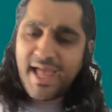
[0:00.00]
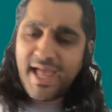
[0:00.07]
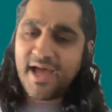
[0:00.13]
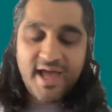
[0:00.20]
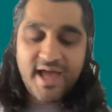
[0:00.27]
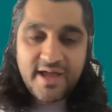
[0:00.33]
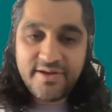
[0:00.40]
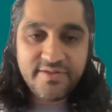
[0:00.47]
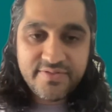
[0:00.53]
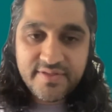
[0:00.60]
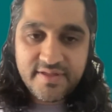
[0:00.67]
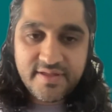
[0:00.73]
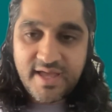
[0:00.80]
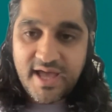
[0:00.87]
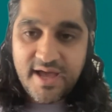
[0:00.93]
how do you
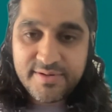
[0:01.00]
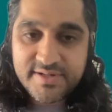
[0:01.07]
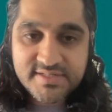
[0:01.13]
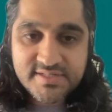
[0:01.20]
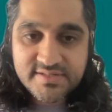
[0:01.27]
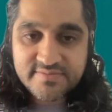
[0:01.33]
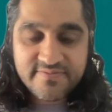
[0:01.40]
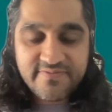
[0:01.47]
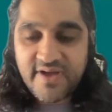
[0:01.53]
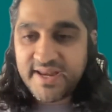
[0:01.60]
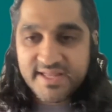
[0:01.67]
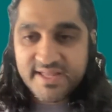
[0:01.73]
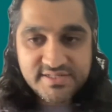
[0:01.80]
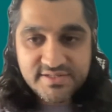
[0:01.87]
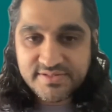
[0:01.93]
think, how is
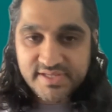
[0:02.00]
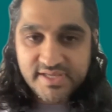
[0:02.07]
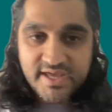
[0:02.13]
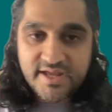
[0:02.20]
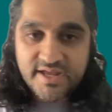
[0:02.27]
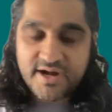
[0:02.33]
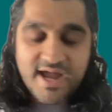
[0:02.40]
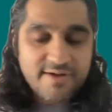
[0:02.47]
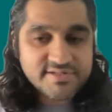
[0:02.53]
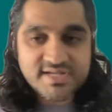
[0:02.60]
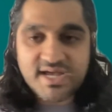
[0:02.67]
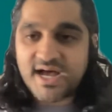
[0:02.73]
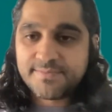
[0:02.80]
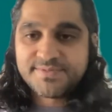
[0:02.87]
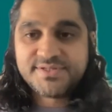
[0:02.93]
finance using it, or how is
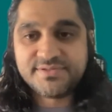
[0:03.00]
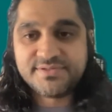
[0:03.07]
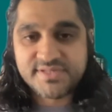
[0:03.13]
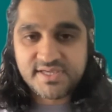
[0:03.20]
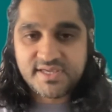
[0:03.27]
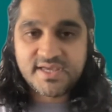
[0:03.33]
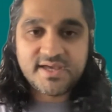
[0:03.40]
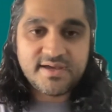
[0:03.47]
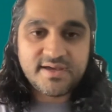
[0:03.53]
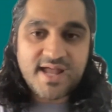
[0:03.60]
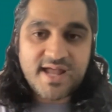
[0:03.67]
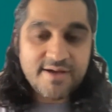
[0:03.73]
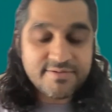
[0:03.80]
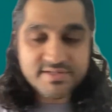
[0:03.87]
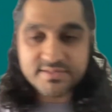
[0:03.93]
ops using it?
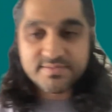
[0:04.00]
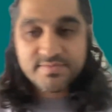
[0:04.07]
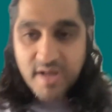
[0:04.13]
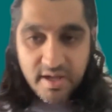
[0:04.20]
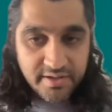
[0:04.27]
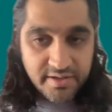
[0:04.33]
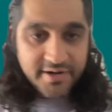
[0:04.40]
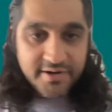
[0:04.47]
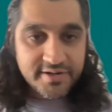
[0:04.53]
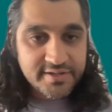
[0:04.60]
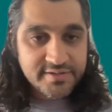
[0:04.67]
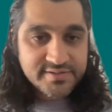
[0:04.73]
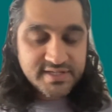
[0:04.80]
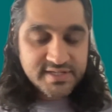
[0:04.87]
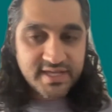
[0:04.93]
How is culinary
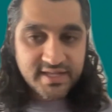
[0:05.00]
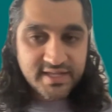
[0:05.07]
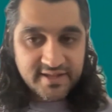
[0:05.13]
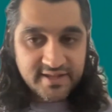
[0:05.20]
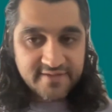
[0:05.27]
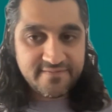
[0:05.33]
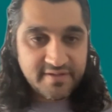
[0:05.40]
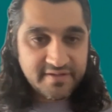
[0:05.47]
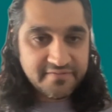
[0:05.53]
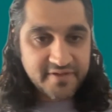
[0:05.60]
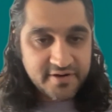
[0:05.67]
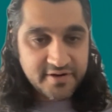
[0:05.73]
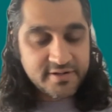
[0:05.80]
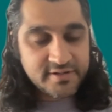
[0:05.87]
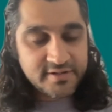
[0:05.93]
using it, if
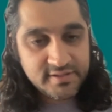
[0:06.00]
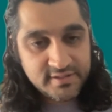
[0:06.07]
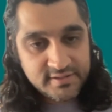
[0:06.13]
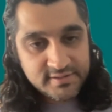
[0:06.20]
at all?